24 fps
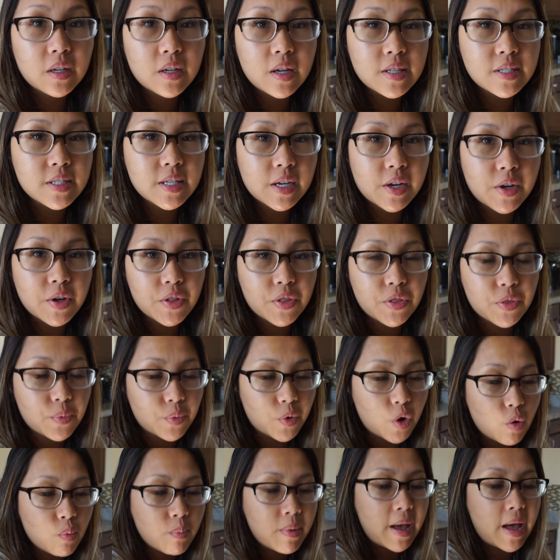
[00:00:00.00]
It's like a
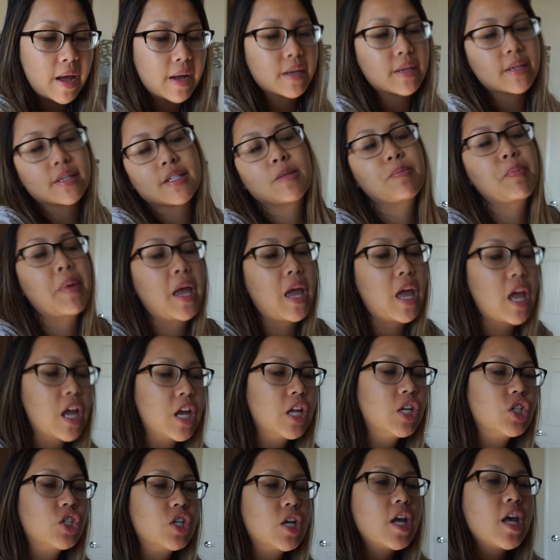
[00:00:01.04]
throwbacks
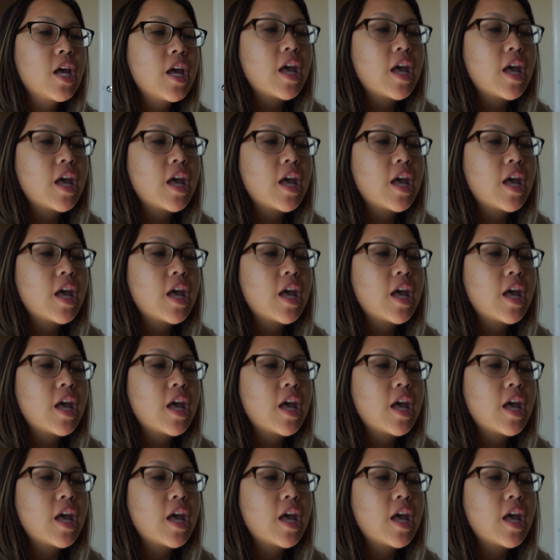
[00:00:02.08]
page,